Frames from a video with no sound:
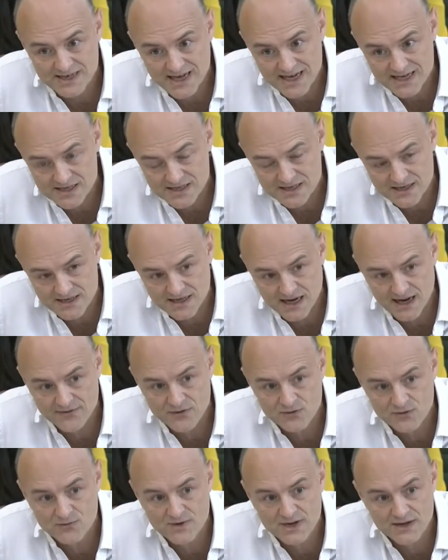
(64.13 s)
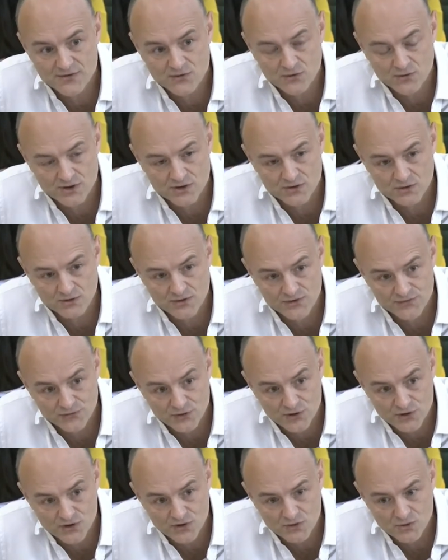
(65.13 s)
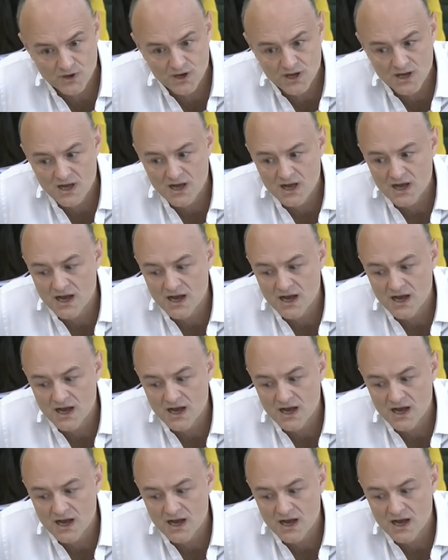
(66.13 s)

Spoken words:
tested? Have you really thought it all through?